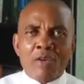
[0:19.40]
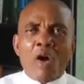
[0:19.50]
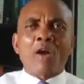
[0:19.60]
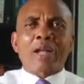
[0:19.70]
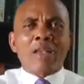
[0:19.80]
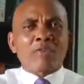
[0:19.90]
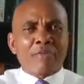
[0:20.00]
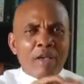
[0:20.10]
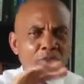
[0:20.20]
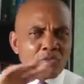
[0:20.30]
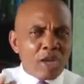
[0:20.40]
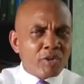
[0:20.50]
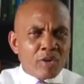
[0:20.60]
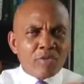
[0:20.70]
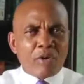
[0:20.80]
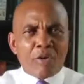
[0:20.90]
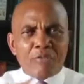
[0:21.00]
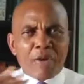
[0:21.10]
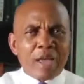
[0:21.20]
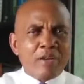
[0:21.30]
all kinds of associations
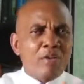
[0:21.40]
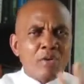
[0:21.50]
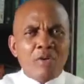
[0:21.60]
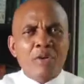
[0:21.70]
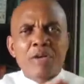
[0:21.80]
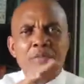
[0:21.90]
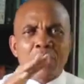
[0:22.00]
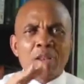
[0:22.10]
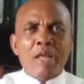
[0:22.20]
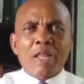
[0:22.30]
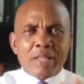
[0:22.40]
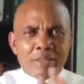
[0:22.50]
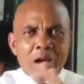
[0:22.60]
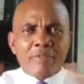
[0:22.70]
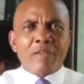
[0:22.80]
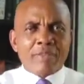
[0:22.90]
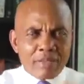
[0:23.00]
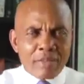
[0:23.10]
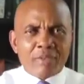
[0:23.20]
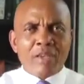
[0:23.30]
of, there are thousands
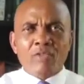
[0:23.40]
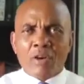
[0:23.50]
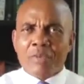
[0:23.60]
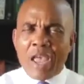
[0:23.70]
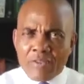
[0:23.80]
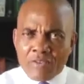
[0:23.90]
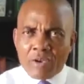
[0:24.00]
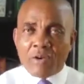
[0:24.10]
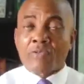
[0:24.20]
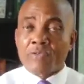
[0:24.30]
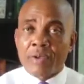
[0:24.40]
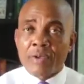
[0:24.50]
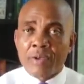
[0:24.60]
and thousands of NGOs.